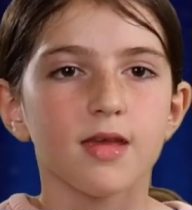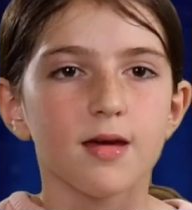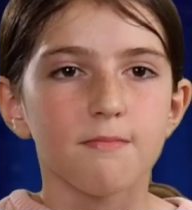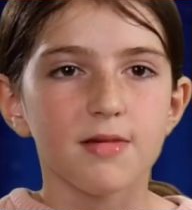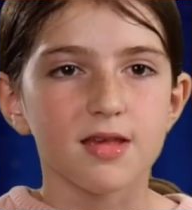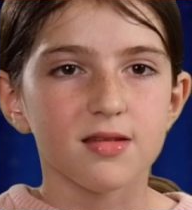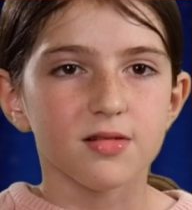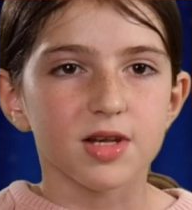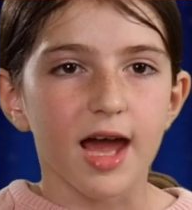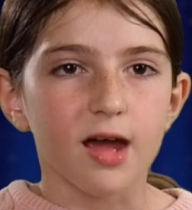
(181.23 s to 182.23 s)
Mr.
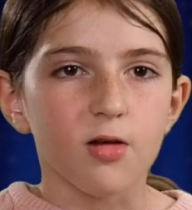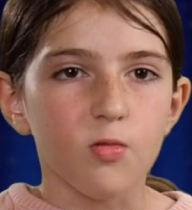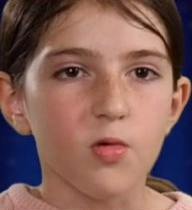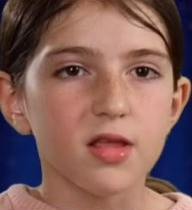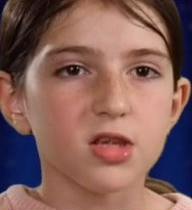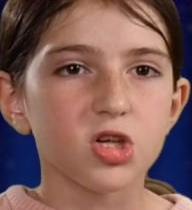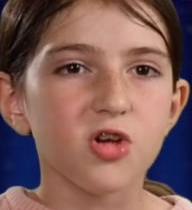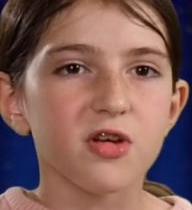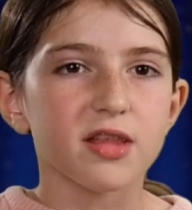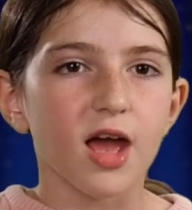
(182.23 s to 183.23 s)
Jack, when did you
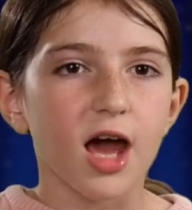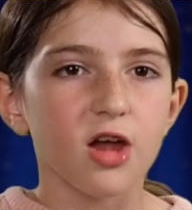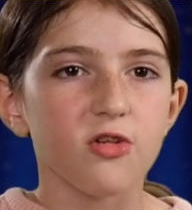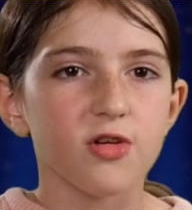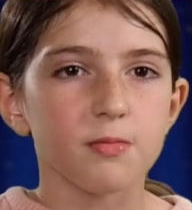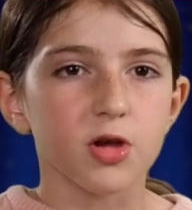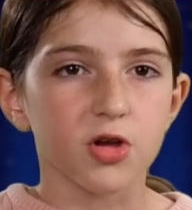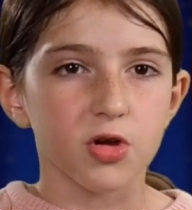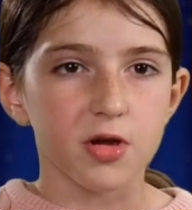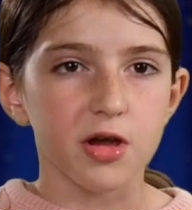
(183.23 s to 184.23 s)
retire from your
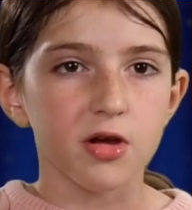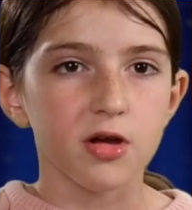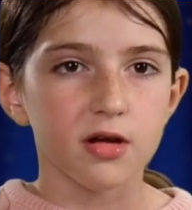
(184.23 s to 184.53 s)
career?